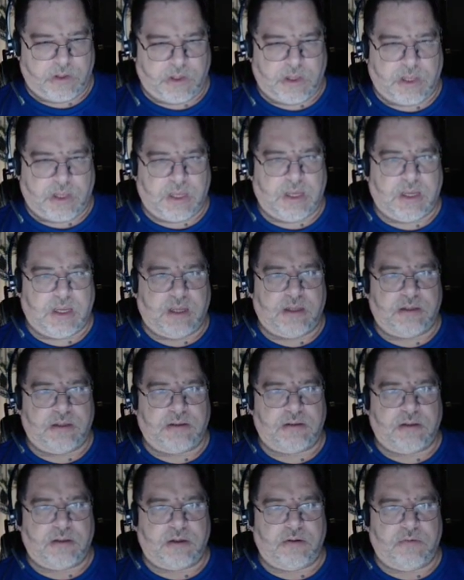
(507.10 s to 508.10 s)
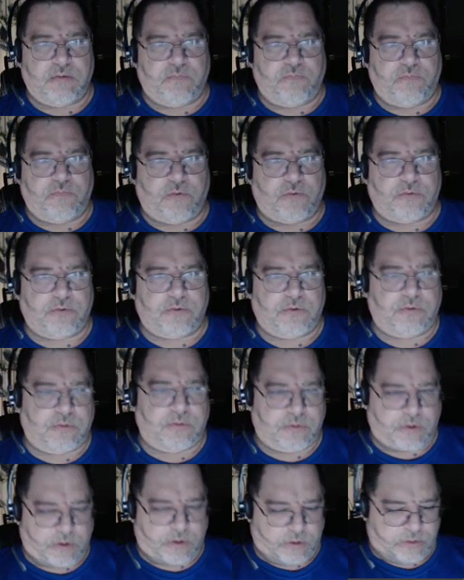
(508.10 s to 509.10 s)
and a new folder
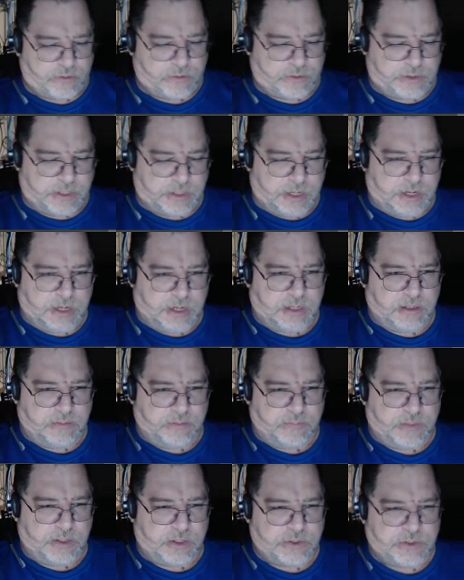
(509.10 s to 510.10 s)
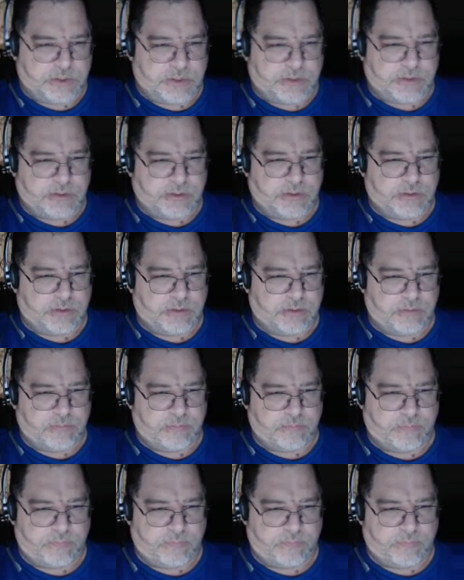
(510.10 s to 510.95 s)
called Animations,